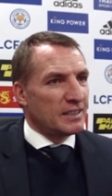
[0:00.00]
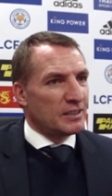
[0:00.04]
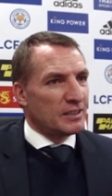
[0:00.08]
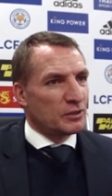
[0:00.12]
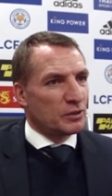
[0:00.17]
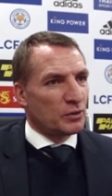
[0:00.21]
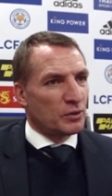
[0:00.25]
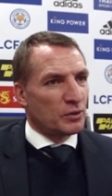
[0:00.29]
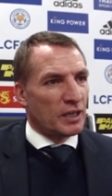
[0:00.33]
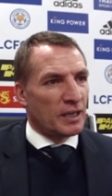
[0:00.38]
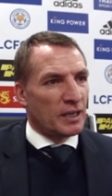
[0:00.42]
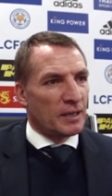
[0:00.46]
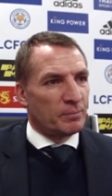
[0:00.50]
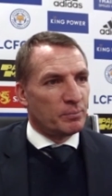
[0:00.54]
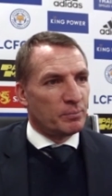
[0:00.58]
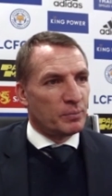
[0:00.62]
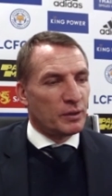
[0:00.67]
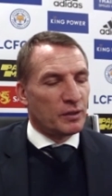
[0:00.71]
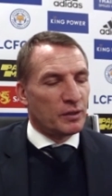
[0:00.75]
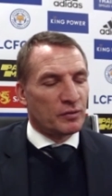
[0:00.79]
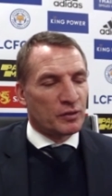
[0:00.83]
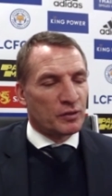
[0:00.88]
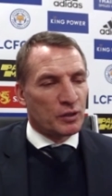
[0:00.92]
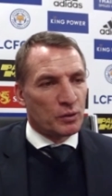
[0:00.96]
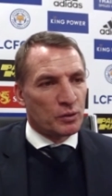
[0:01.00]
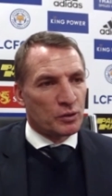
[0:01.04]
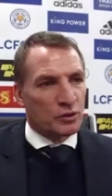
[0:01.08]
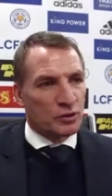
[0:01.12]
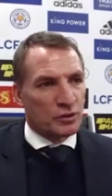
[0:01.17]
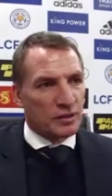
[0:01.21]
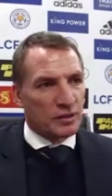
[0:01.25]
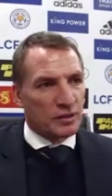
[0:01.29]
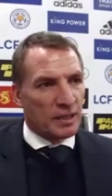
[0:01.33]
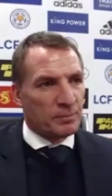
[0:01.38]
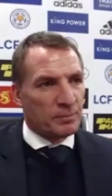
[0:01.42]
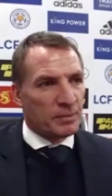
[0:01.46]
so yeah, but of course,
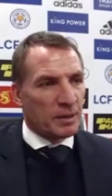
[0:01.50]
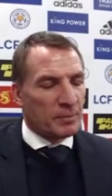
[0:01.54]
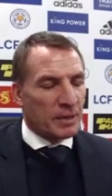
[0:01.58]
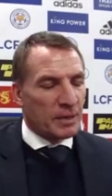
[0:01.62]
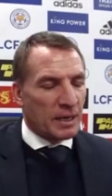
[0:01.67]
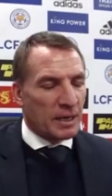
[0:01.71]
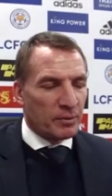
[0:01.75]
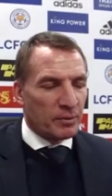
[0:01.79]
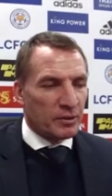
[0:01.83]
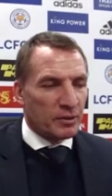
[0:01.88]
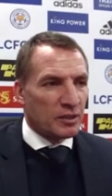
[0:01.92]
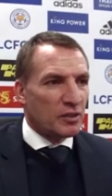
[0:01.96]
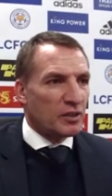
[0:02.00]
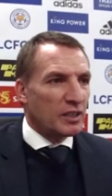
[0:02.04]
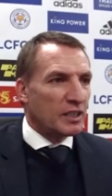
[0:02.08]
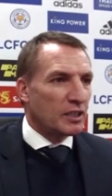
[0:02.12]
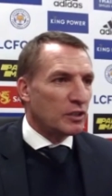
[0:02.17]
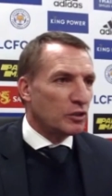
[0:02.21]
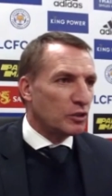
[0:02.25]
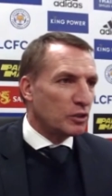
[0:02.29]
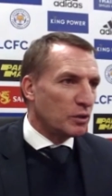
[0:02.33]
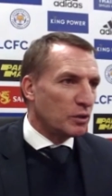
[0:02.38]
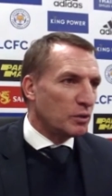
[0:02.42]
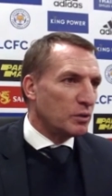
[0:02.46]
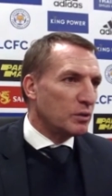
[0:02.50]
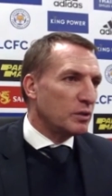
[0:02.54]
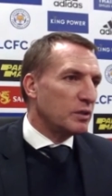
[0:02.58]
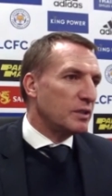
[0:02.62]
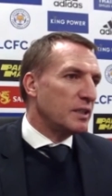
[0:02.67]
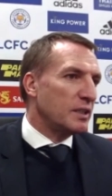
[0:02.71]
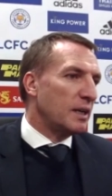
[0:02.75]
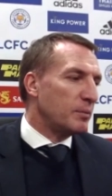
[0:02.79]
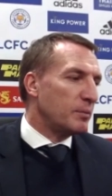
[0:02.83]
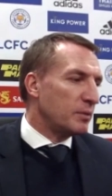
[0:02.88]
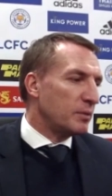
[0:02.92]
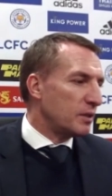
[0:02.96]
I'm, I'm happy that they can score, I'm
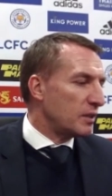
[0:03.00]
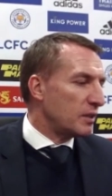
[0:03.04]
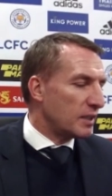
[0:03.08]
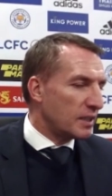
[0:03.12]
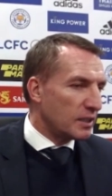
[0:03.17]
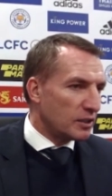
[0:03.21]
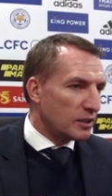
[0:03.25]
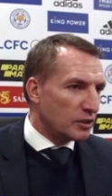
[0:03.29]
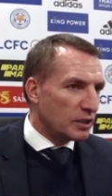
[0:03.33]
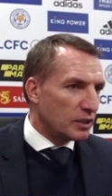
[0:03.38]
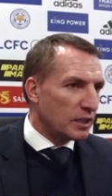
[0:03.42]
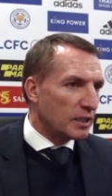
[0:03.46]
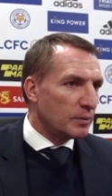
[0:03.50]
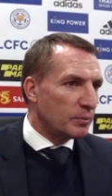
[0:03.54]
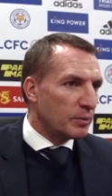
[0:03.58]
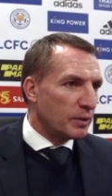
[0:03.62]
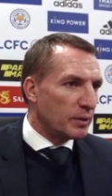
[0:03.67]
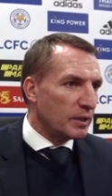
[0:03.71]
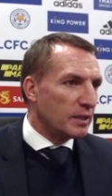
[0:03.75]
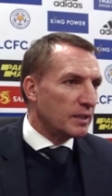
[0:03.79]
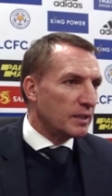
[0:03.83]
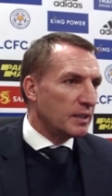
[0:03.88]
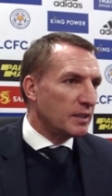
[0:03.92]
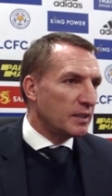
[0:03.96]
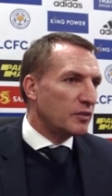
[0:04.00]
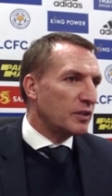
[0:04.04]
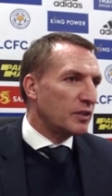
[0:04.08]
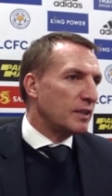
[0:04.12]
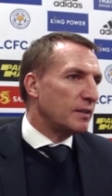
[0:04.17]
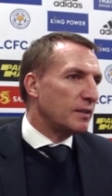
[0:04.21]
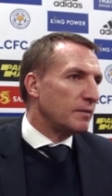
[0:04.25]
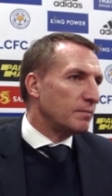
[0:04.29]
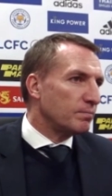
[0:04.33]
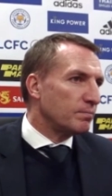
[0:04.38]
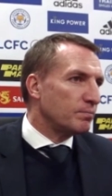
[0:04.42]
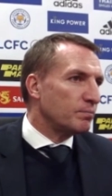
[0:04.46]
happy that they can celebrate, and I
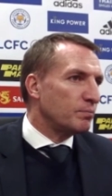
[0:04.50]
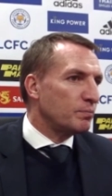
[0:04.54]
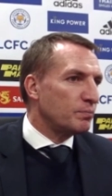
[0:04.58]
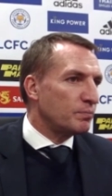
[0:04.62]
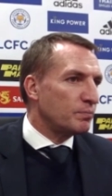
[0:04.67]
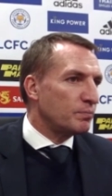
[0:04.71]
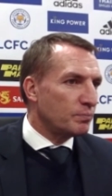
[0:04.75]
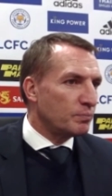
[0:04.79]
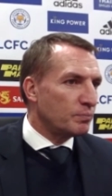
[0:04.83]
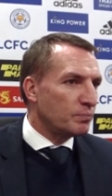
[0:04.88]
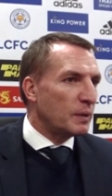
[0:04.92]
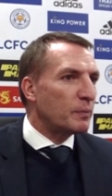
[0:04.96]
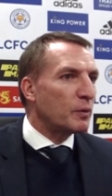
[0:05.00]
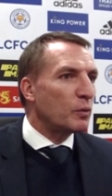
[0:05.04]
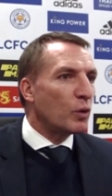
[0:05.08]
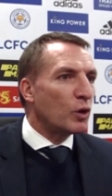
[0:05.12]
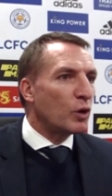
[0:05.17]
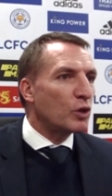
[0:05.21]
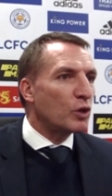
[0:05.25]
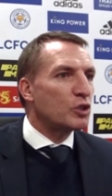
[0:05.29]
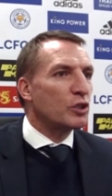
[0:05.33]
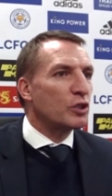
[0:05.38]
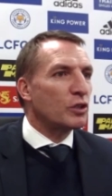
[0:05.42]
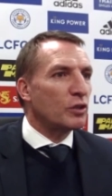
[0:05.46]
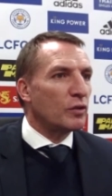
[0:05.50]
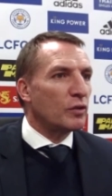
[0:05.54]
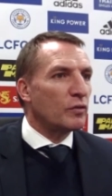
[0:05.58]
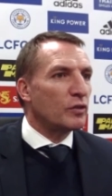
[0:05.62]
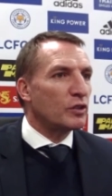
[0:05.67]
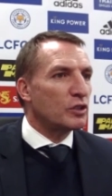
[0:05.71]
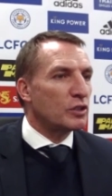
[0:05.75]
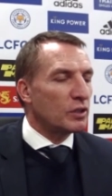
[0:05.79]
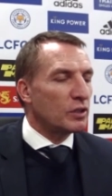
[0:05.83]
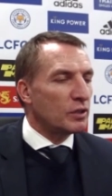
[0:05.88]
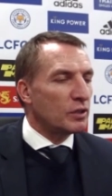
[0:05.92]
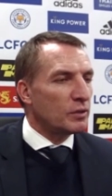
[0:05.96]
think people watching
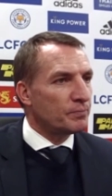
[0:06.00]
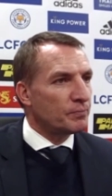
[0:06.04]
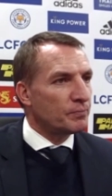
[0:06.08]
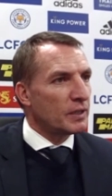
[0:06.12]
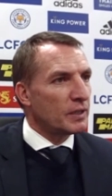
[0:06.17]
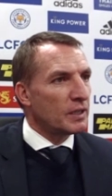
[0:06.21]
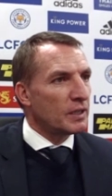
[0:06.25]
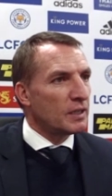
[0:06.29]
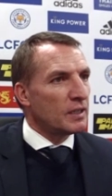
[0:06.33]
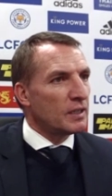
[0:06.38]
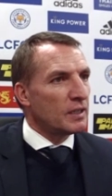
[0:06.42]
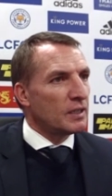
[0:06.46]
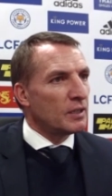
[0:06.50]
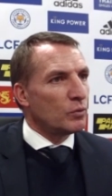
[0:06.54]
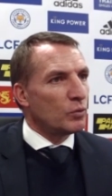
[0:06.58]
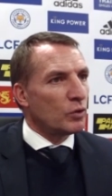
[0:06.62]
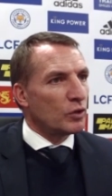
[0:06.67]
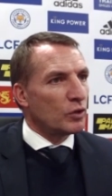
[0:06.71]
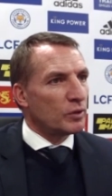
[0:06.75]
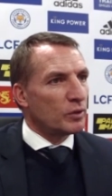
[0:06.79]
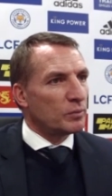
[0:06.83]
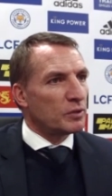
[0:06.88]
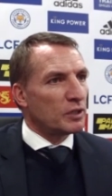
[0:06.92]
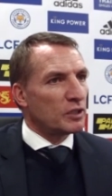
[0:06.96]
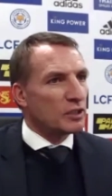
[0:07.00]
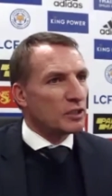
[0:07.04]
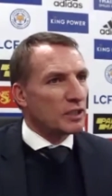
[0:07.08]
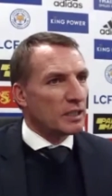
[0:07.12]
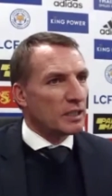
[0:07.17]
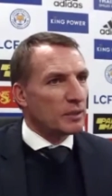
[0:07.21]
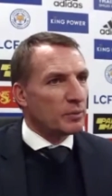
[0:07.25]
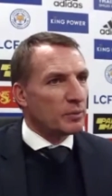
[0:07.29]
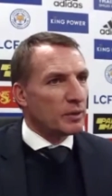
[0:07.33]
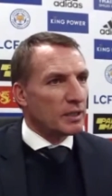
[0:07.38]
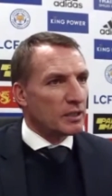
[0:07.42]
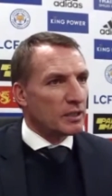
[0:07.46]
obviously want them to
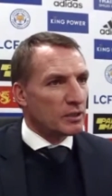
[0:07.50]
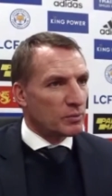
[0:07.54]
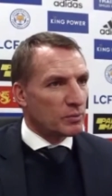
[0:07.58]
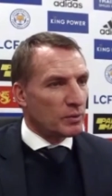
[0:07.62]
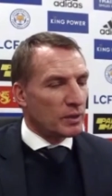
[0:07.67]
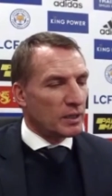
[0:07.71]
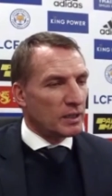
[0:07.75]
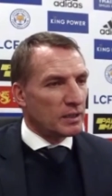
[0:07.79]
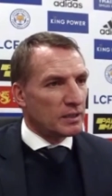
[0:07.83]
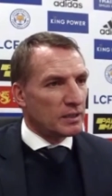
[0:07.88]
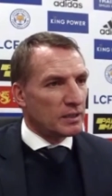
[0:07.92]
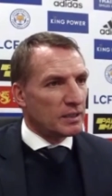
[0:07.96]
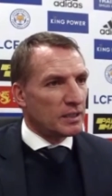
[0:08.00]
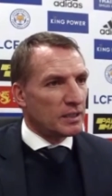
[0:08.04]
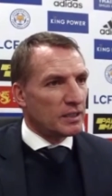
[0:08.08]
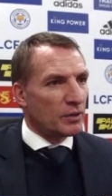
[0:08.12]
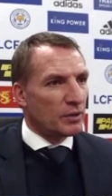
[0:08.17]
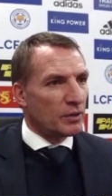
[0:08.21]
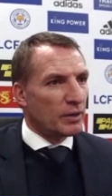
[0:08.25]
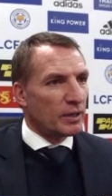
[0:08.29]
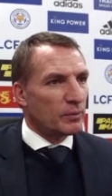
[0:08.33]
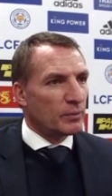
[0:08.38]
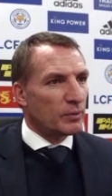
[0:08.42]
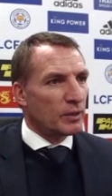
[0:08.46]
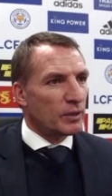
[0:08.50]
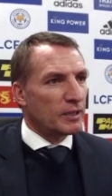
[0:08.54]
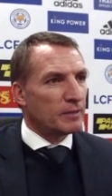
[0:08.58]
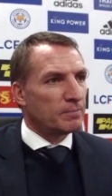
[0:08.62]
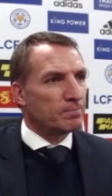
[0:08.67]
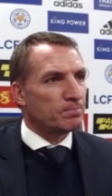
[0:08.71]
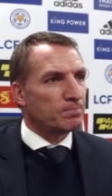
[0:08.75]
celebrate as well in the right way.